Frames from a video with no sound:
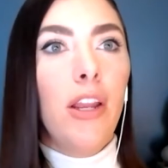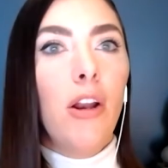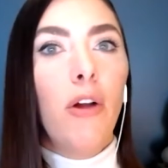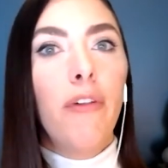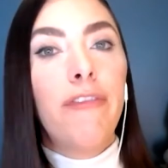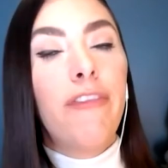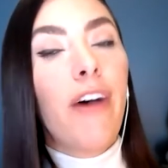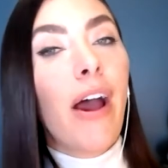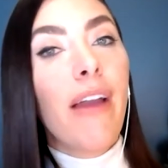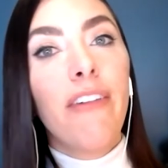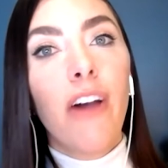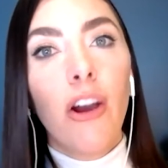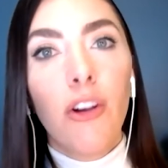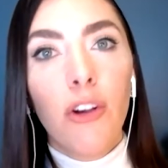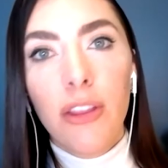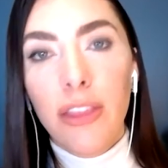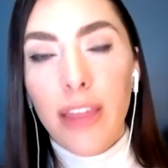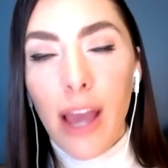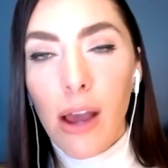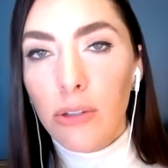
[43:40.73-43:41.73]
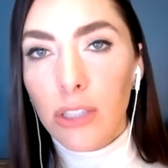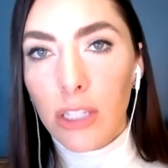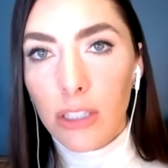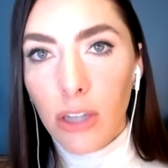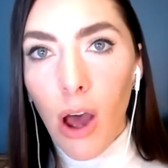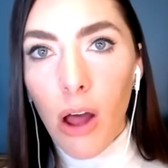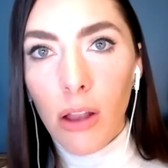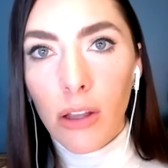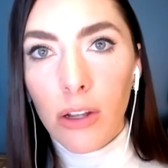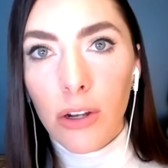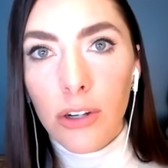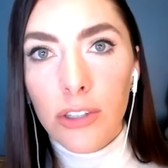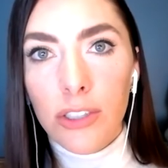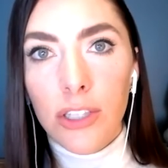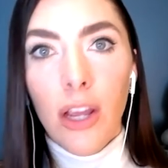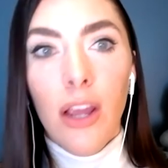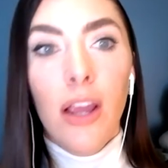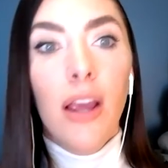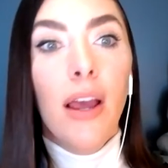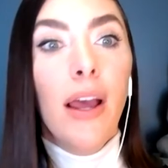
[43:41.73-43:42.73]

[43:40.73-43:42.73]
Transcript: you know, five hundred thousand dollars,